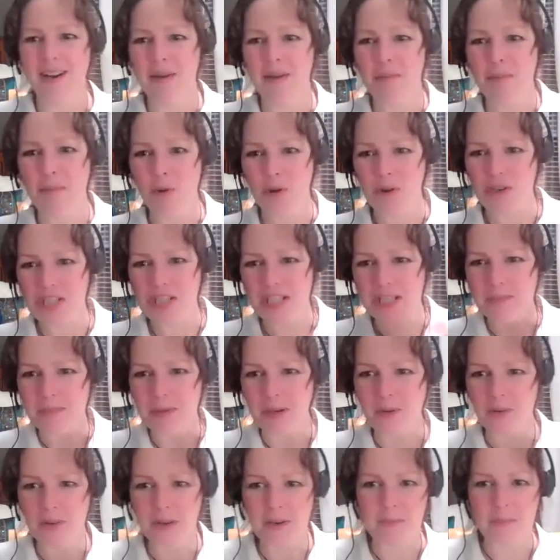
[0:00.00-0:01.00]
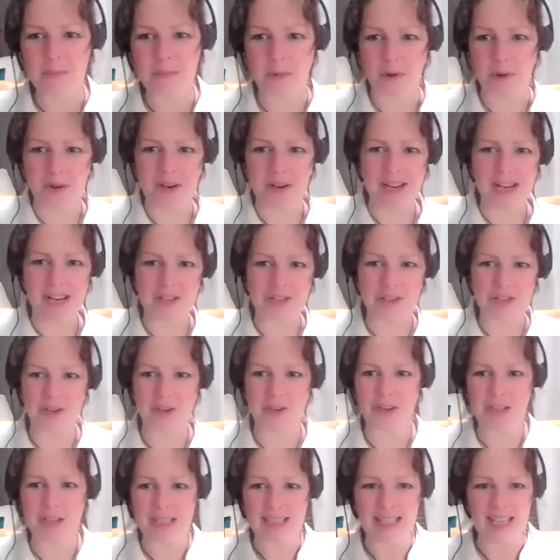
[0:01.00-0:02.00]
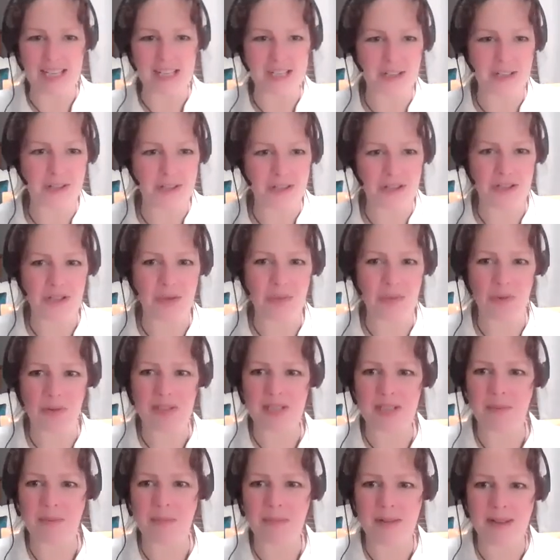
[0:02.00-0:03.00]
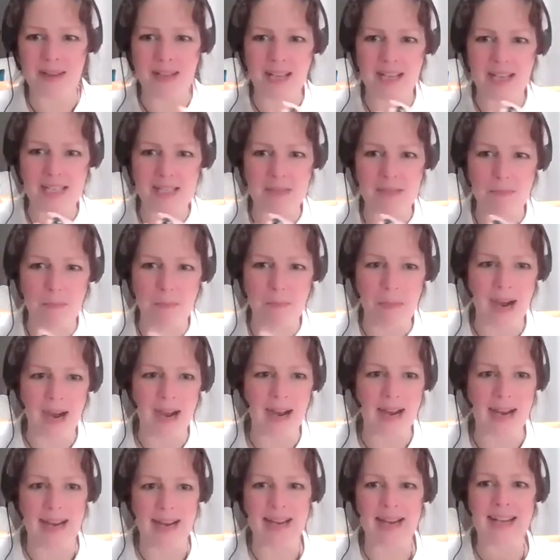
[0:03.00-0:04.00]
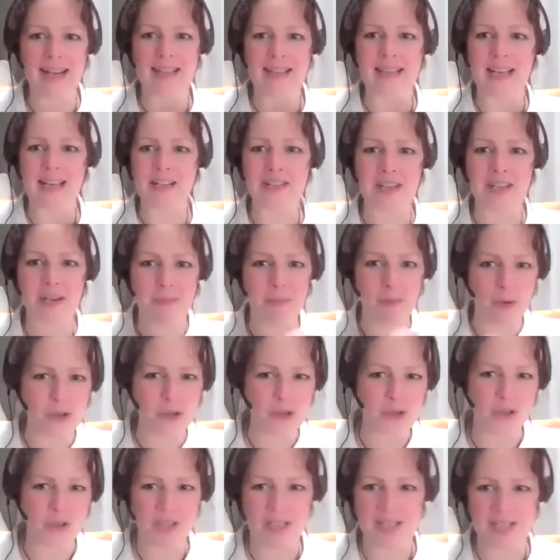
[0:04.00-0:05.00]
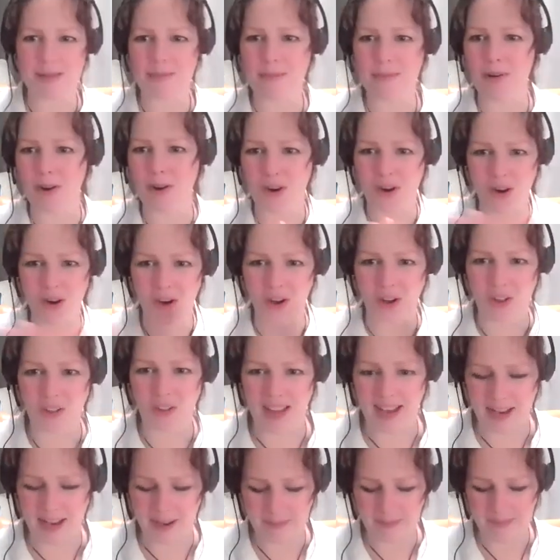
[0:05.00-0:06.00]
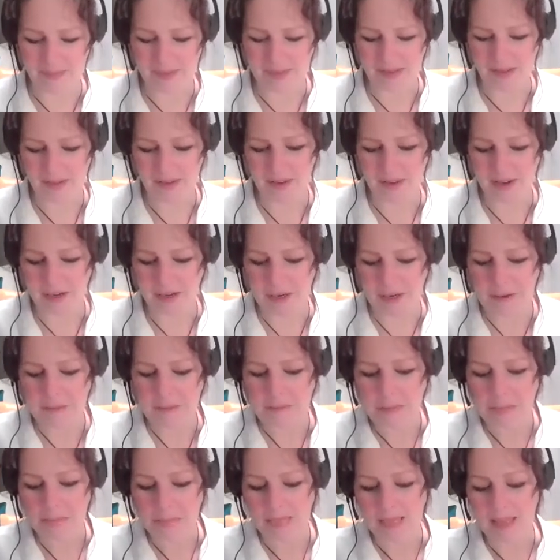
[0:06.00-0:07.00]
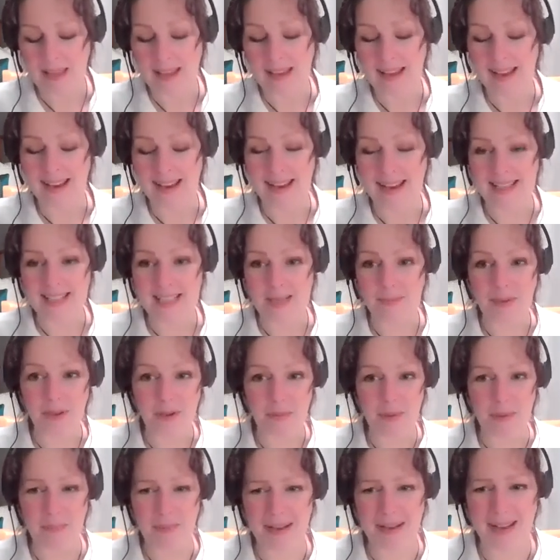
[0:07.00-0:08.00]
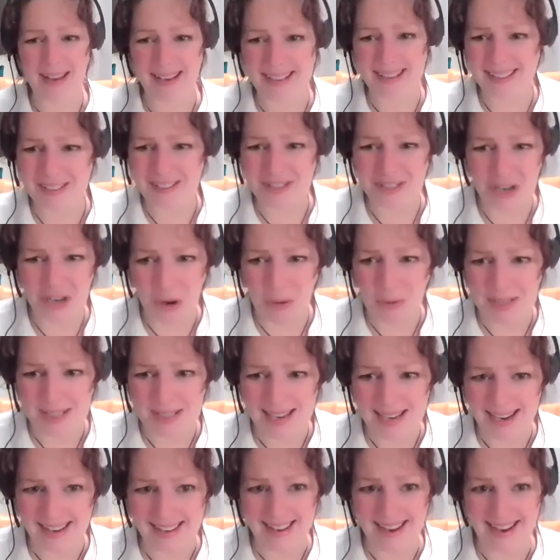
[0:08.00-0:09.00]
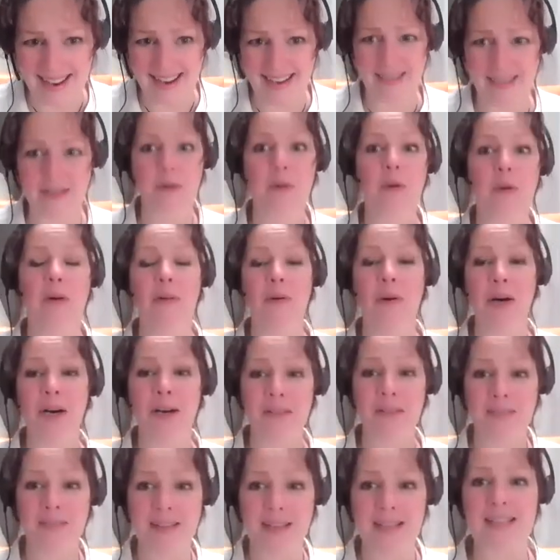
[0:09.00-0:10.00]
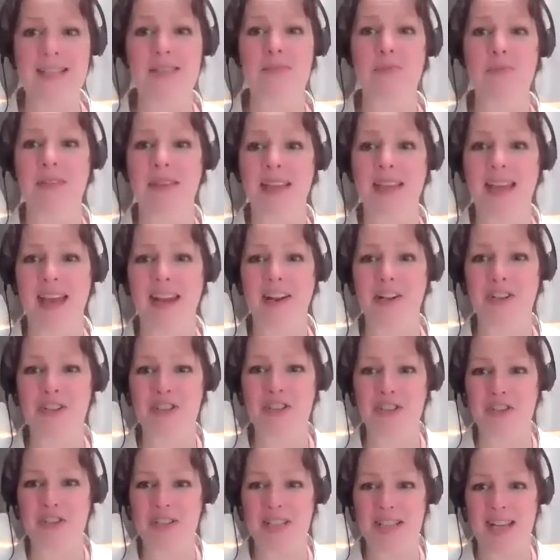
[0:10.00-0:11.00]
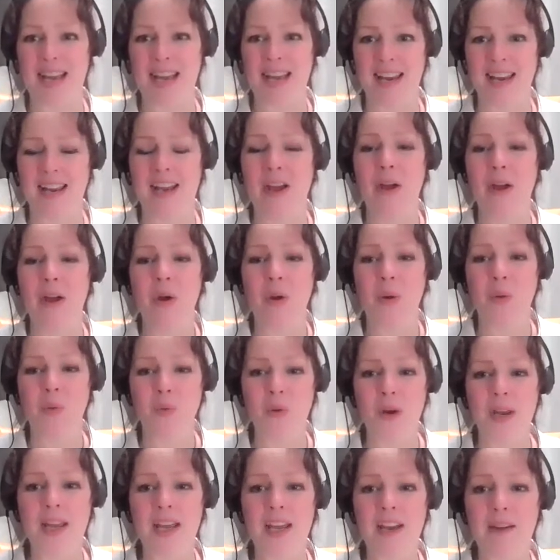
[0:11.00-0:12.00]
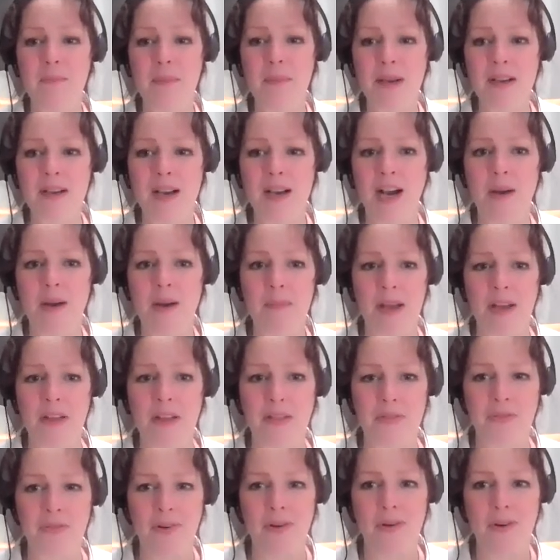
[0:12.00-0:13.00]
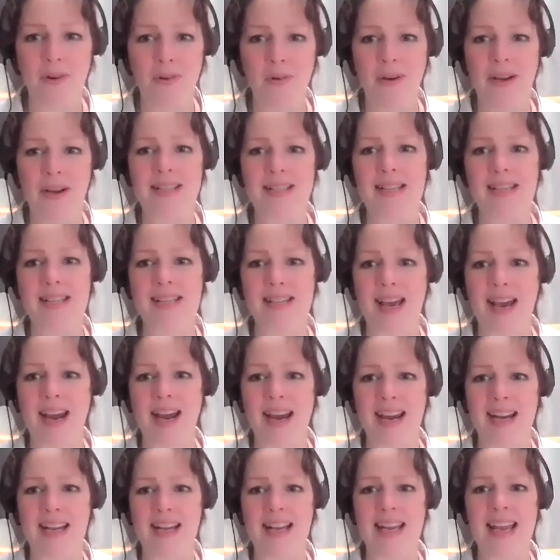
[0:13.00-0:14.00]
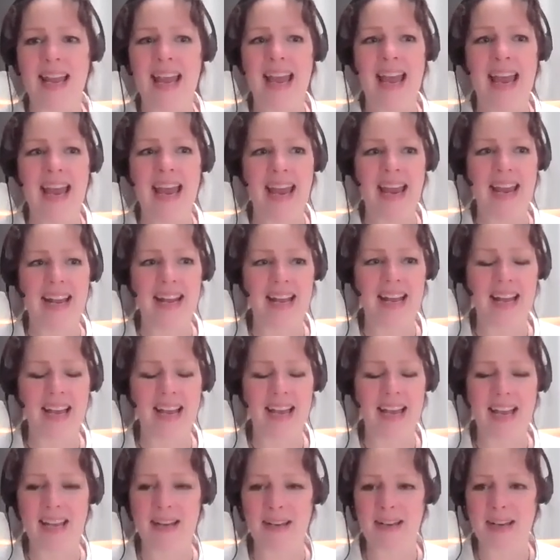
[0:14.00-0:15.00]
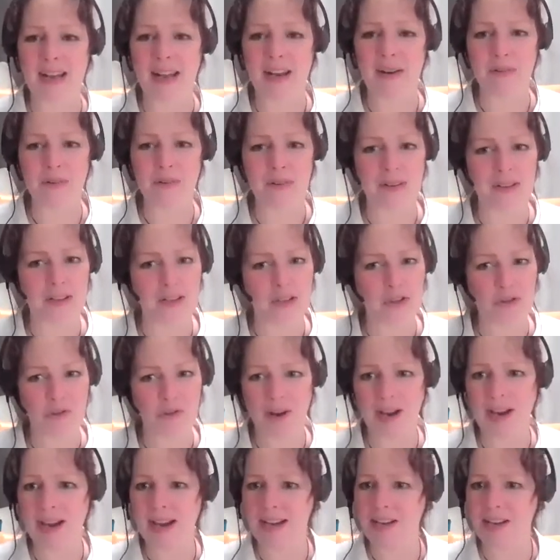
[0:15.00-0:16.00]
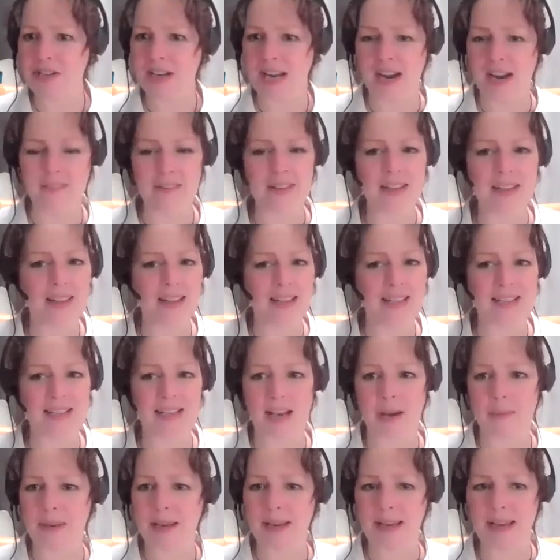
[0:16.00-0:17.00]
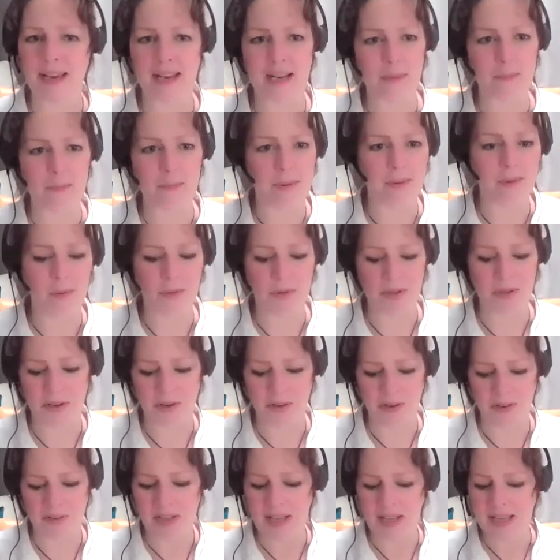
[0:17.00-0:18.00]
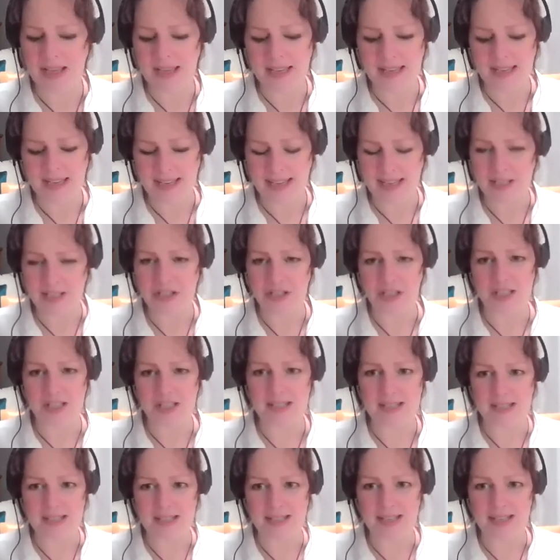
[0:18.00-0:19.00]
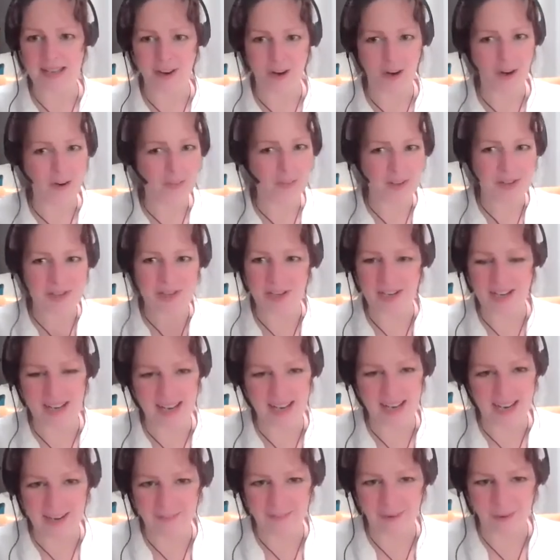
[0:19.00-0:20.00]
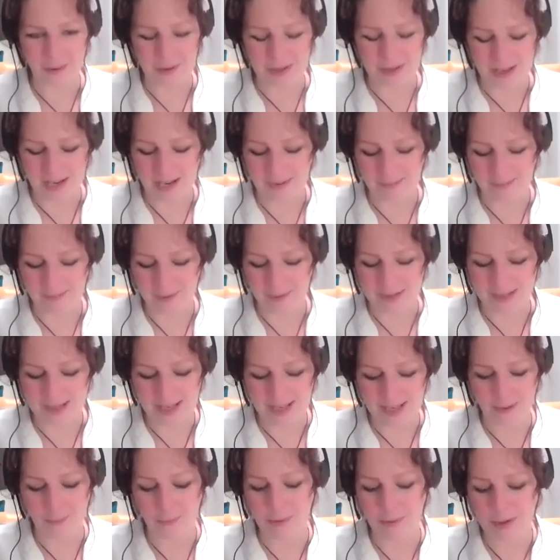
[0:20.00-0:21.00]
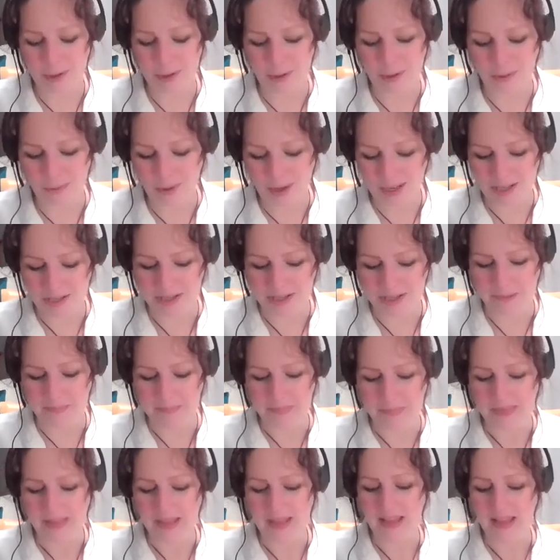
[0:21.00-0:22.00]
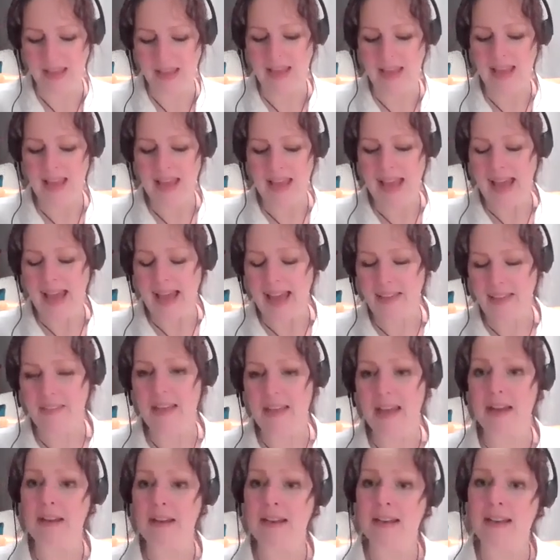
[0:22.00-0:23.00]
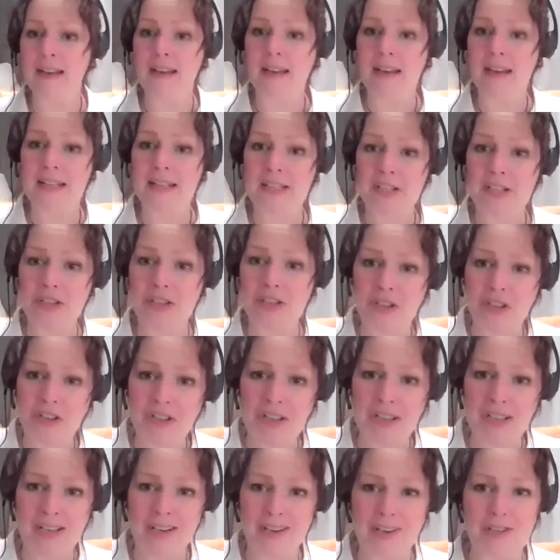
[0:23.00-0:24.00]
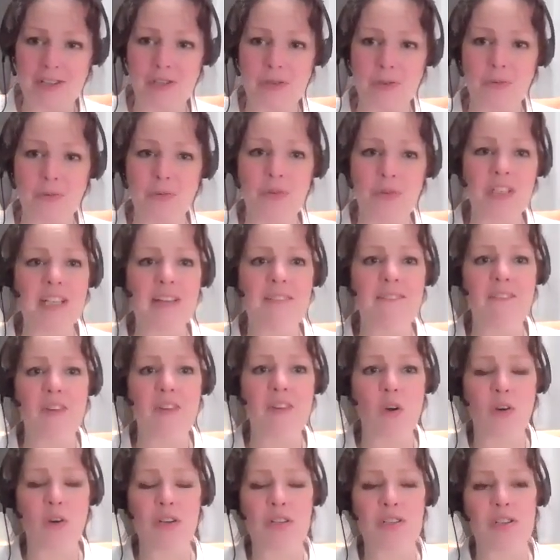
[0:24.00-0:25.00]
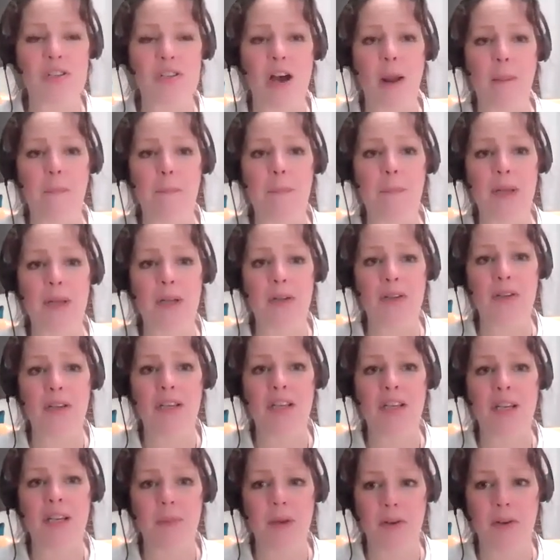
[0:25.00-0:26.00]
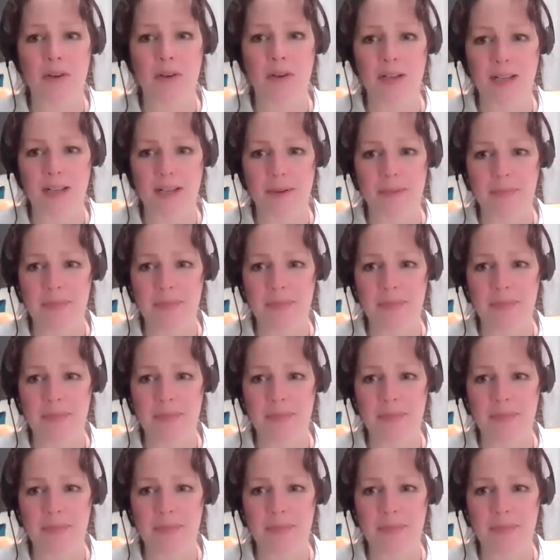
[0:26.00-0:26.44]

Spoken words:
More spirit, more nature, less consumerism, less buying, less commercialism, all that, okay? And some of you may be like, don't say that. Well, this is what the energies are saying. We have become a throwaway society, and the trash, everything that's coming in and polluting the earth, it's just, the earth is gonna have her say if we don't watch it. And then it's a good year to really focus on building community.